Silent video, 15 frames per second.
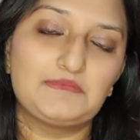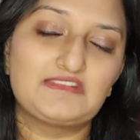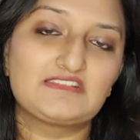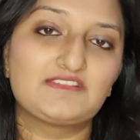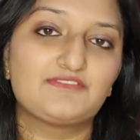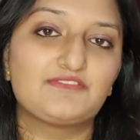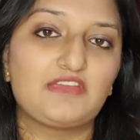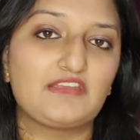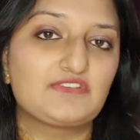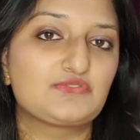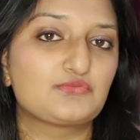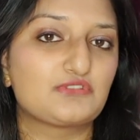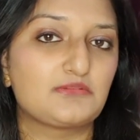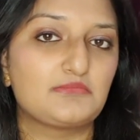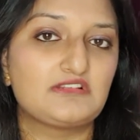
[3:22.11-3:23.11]
it's a very
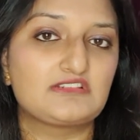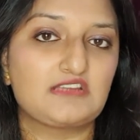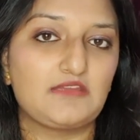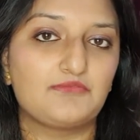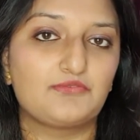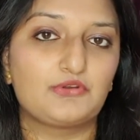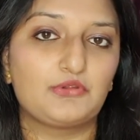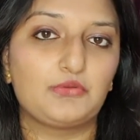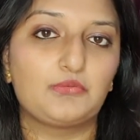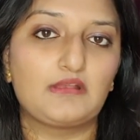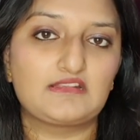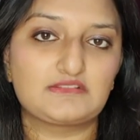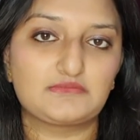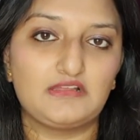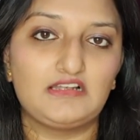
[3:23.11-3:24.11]
suitable time for you
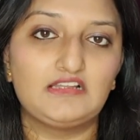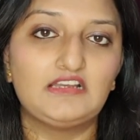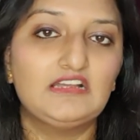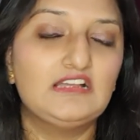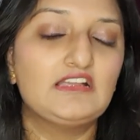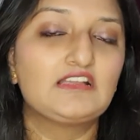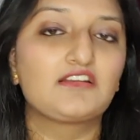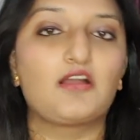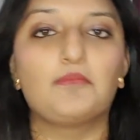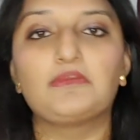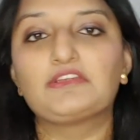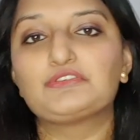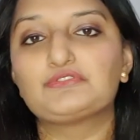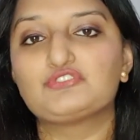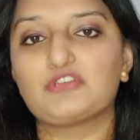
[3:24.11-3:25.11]
as well.
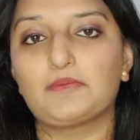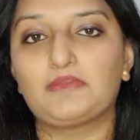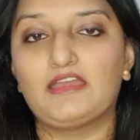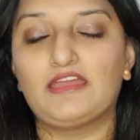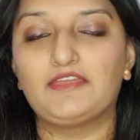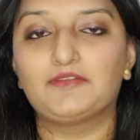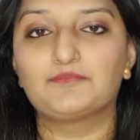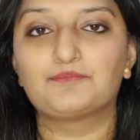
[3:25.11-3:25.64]
Coming to Gemini.